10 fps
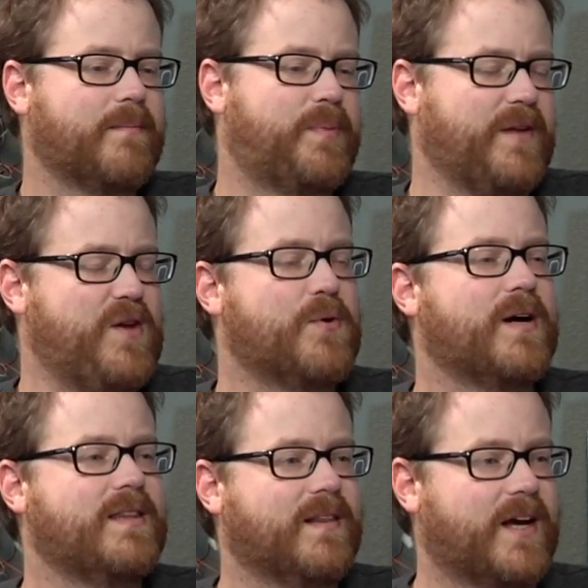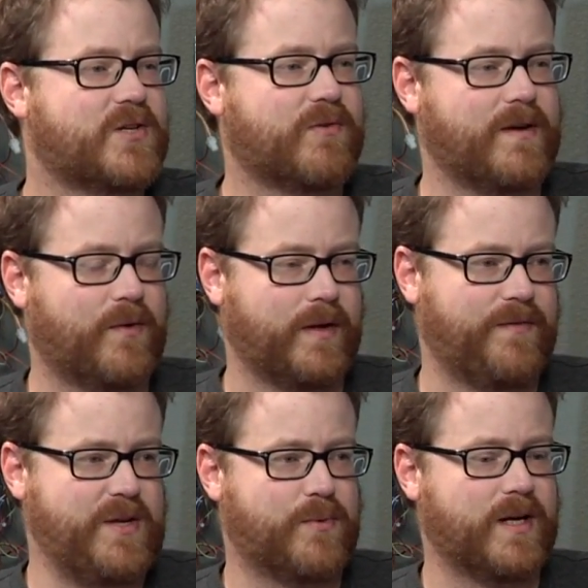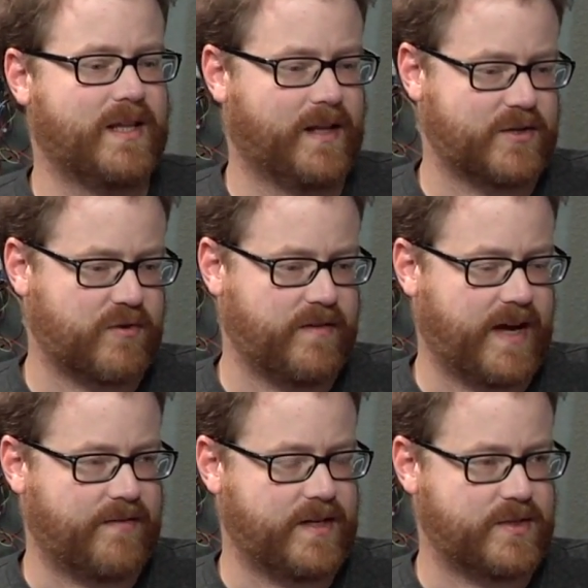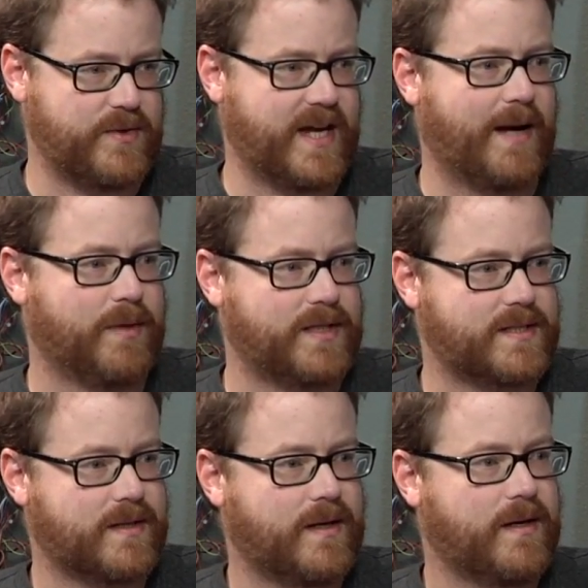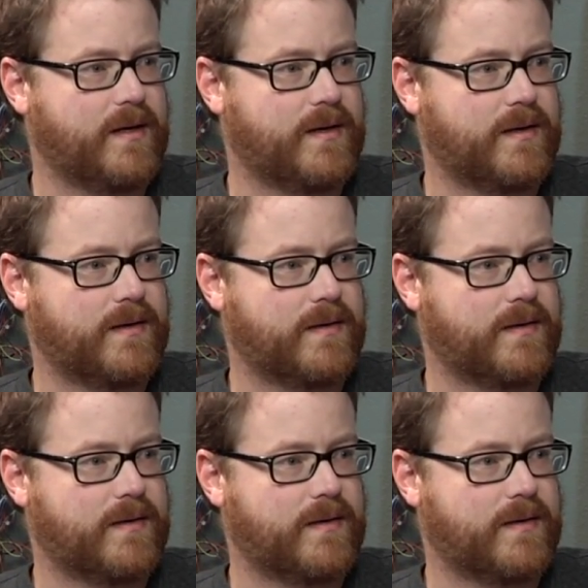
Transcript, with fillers: But if you were in the luxury of if you weren't in the luxury of having two tablets, it would be I think the